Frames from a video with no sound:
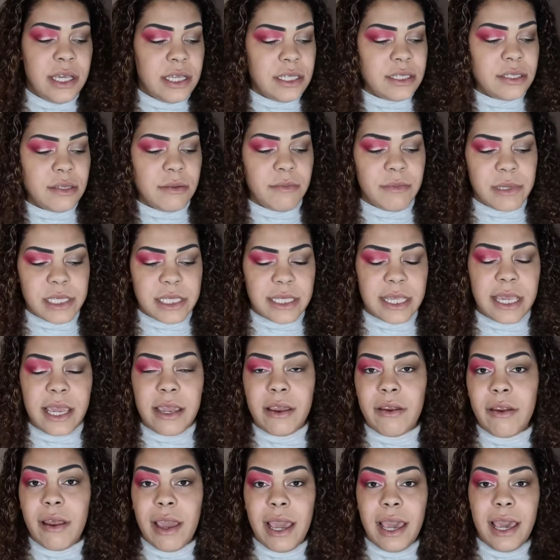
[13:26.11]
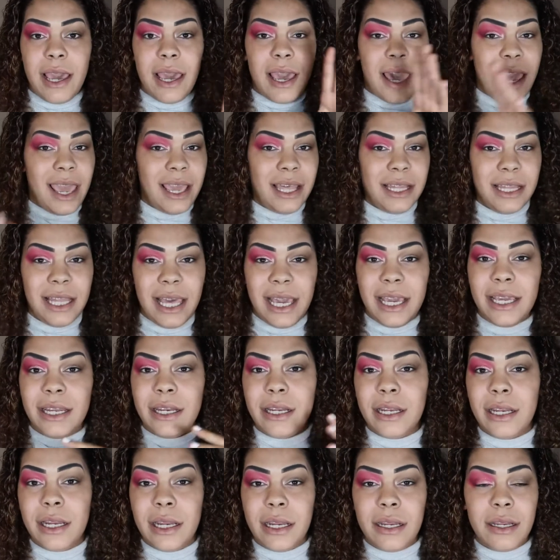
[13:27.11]
some mascara,
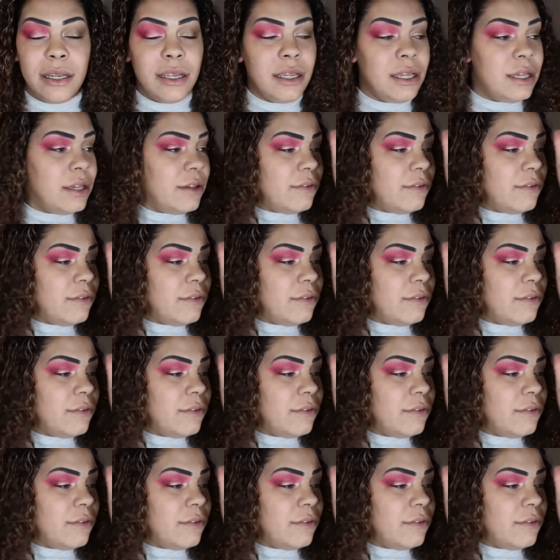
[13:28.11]
eyeliner,